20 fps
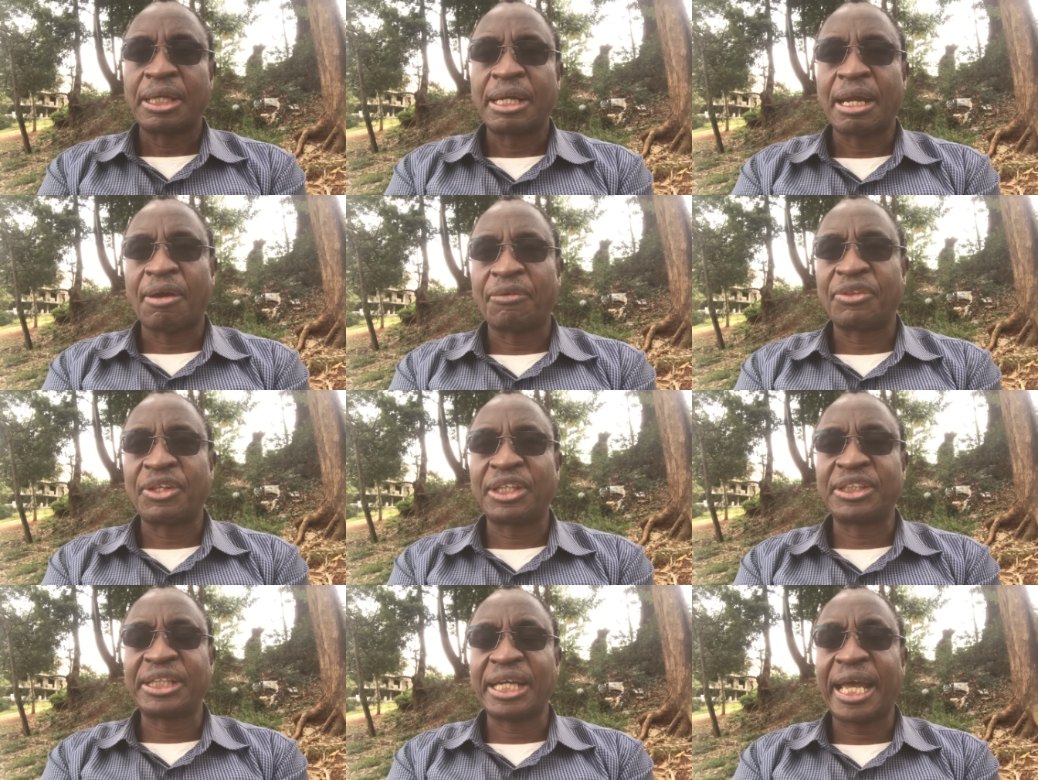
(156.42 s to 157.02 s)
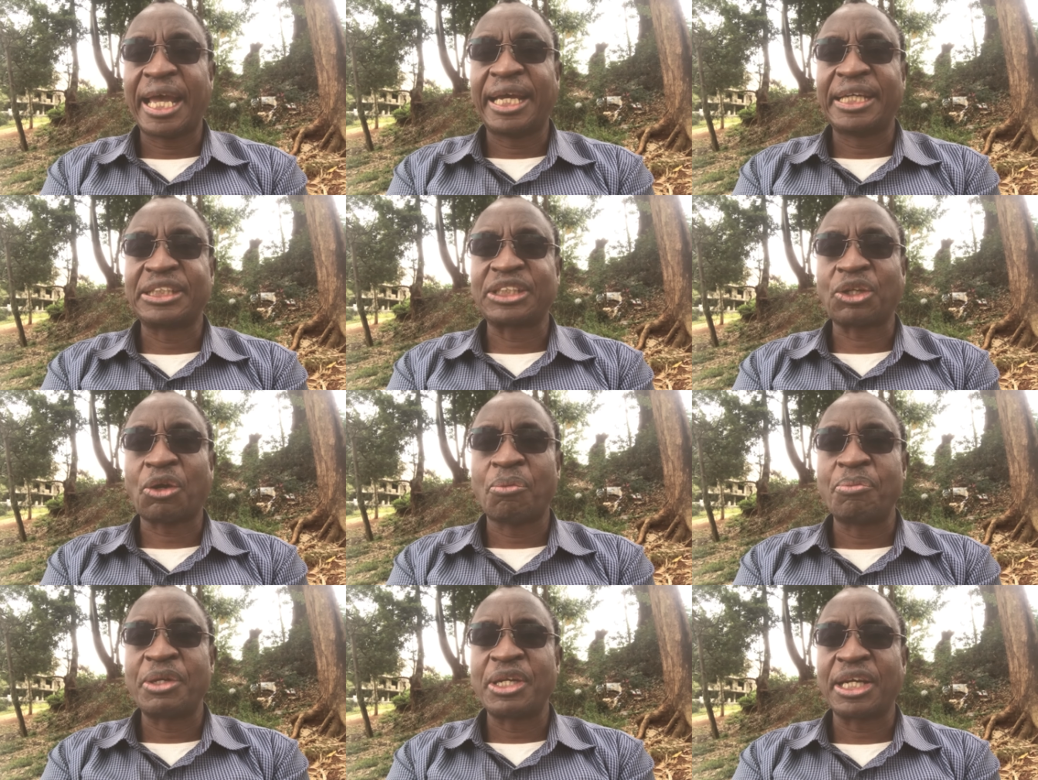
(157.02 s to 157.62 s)
Now, this Ace
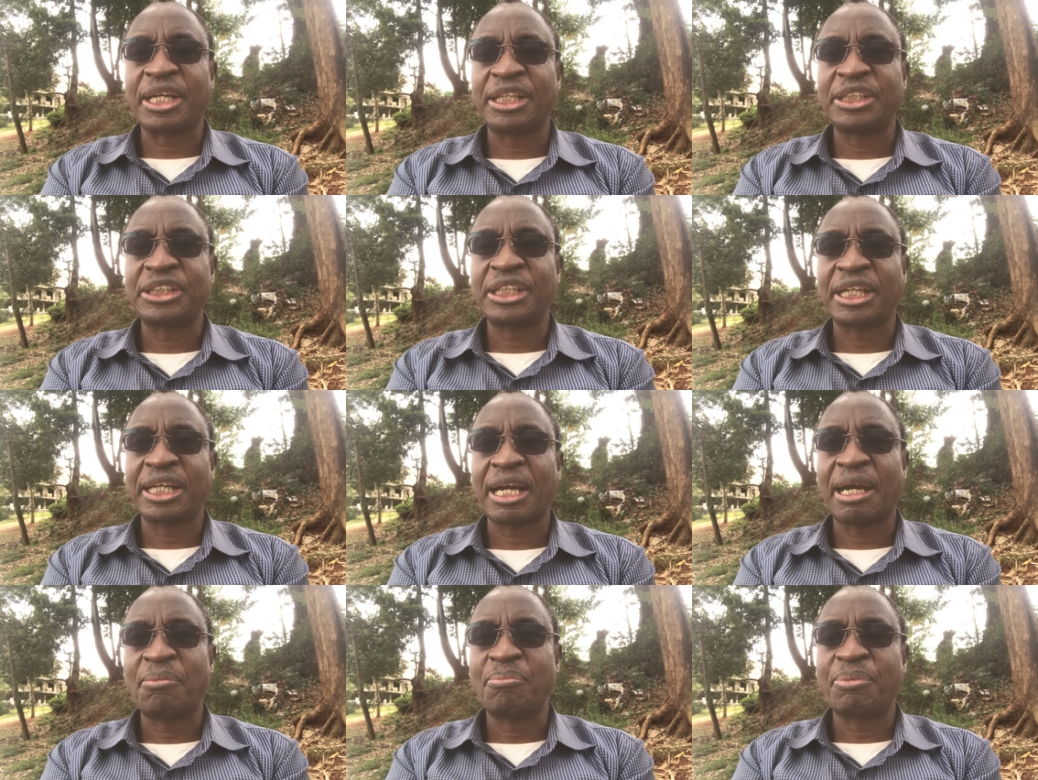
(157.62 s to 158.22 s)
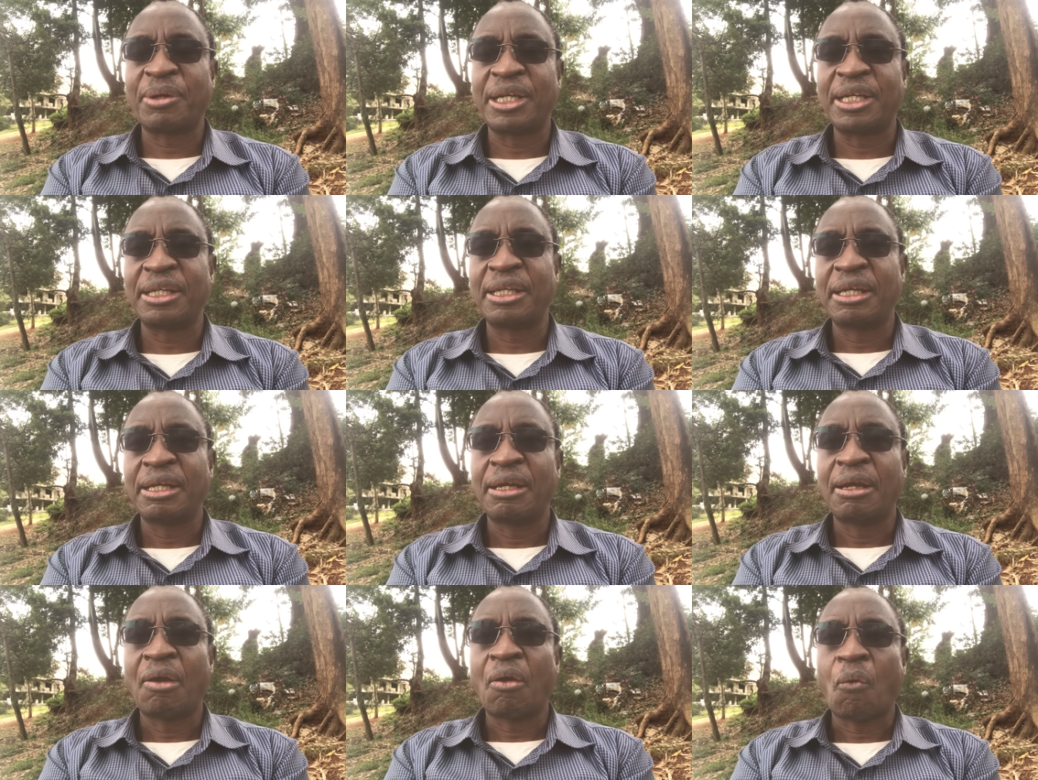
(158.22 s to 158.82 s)
Communication Company,
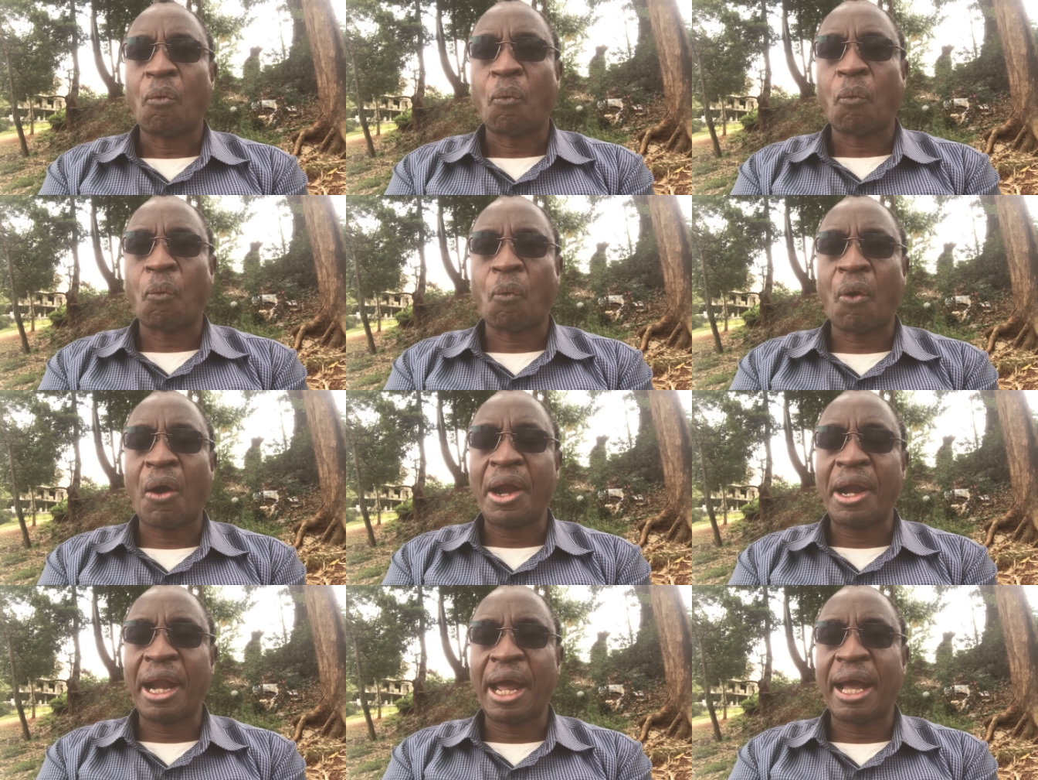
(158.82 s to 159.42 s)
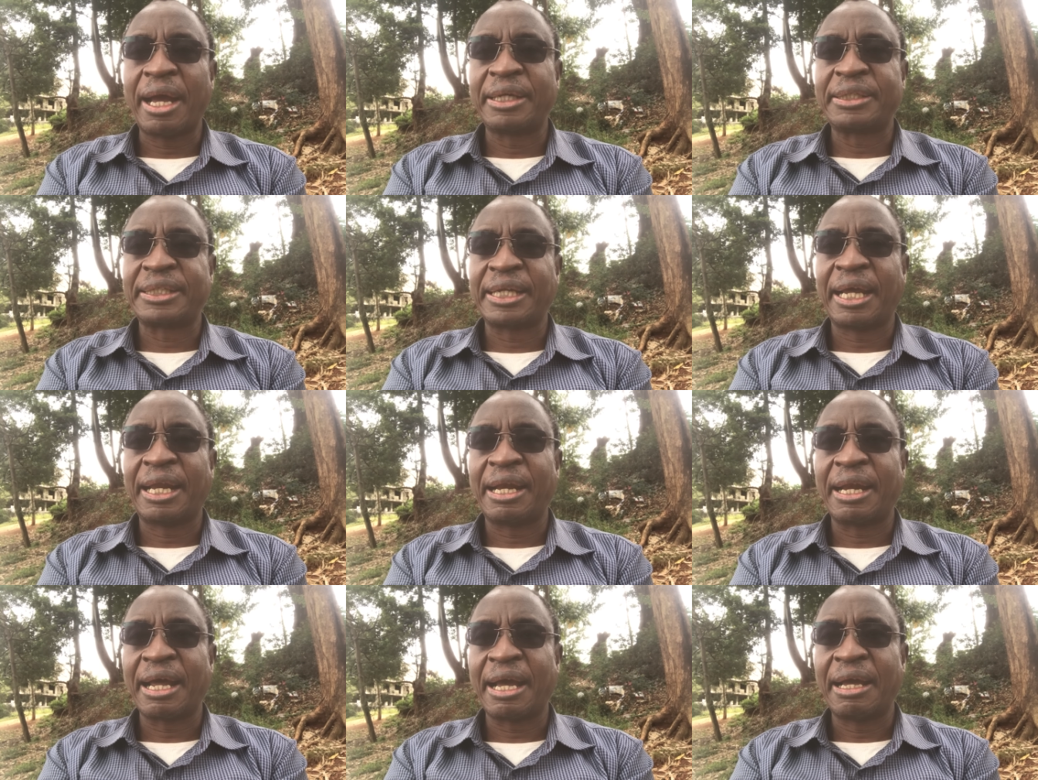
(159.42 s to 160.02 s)
one
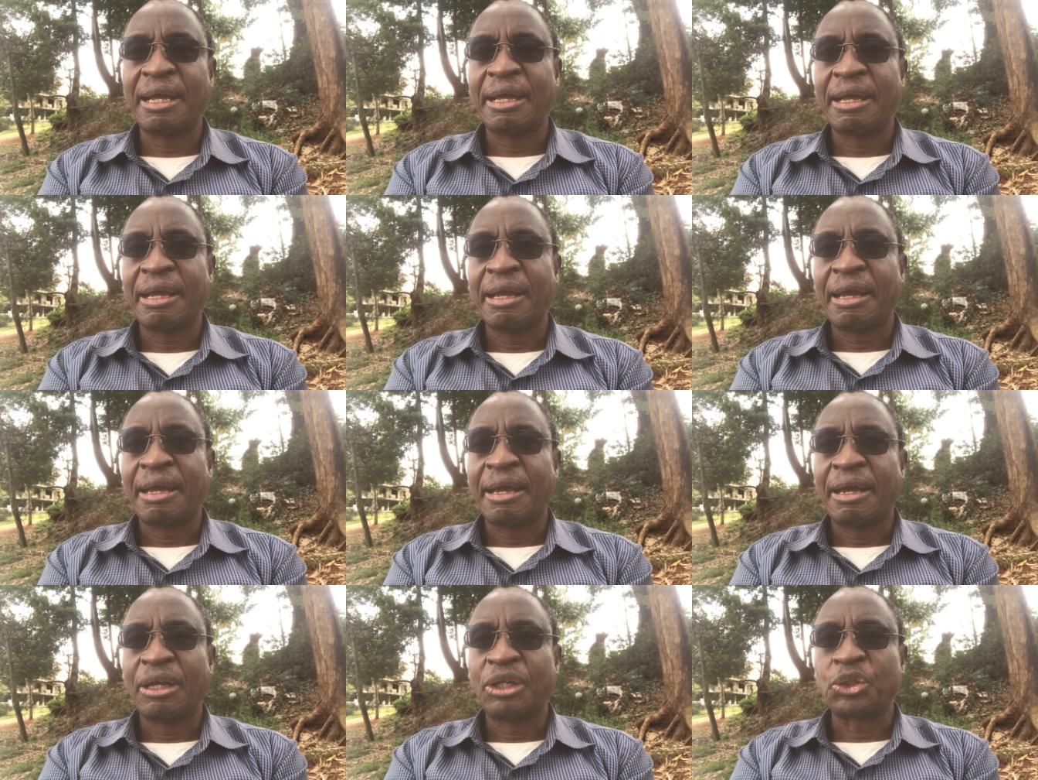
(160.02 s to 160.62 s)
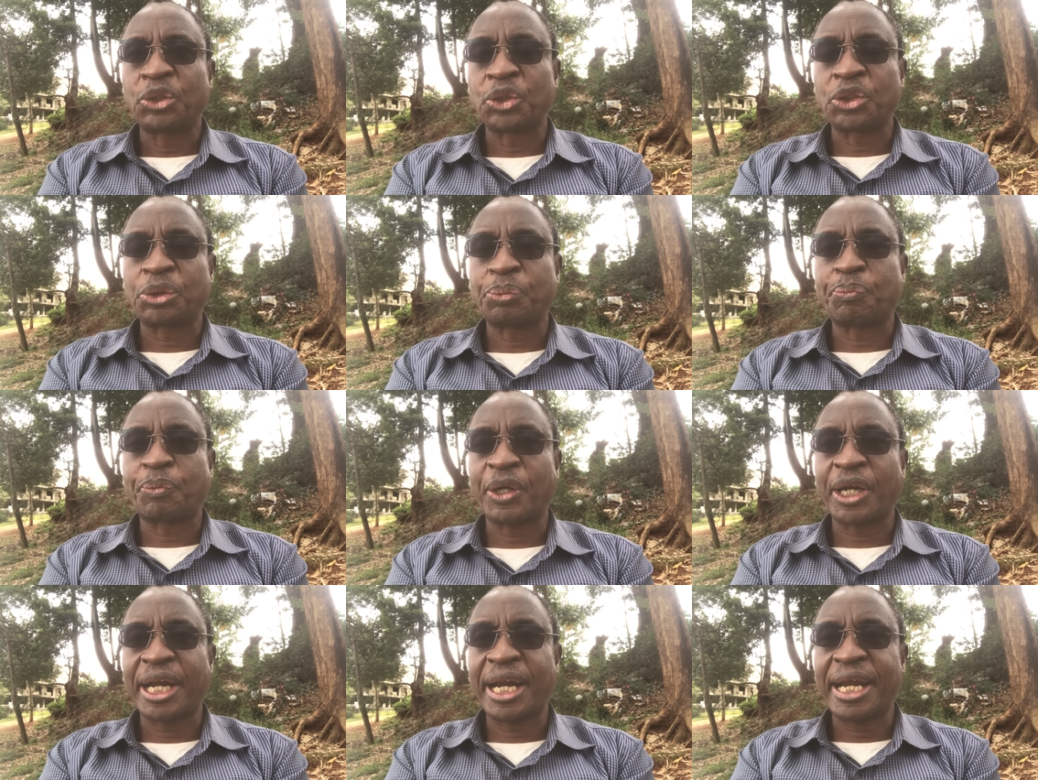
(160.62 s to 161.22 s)
attender to
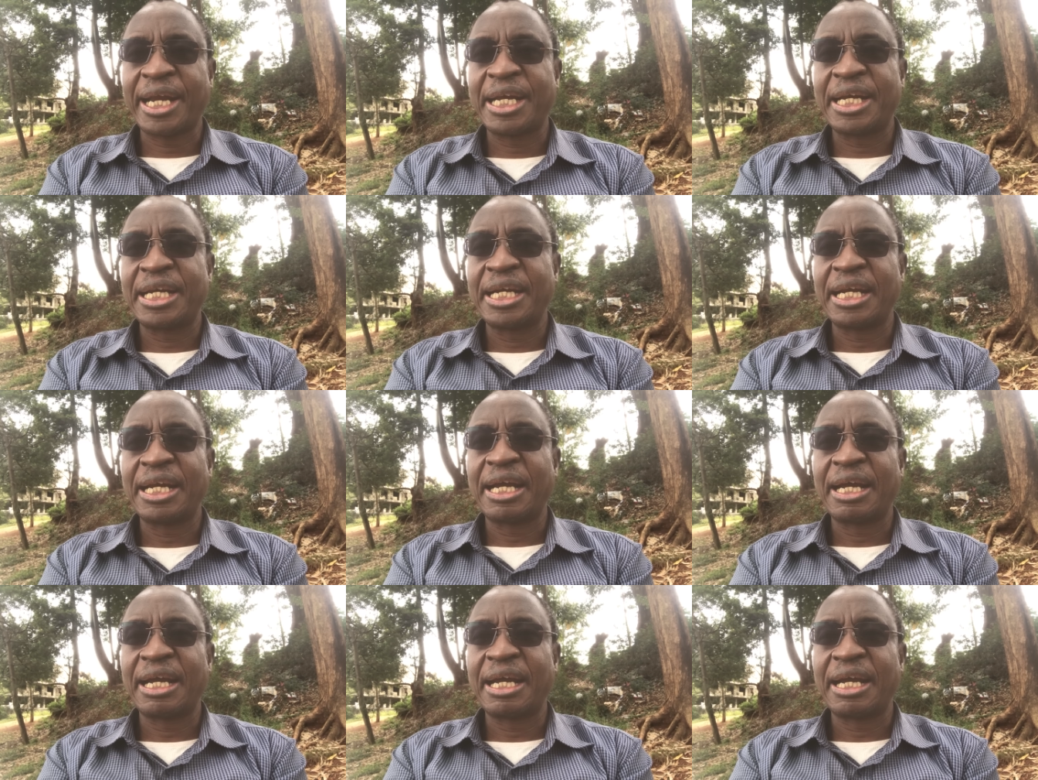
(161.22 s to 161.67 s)
spread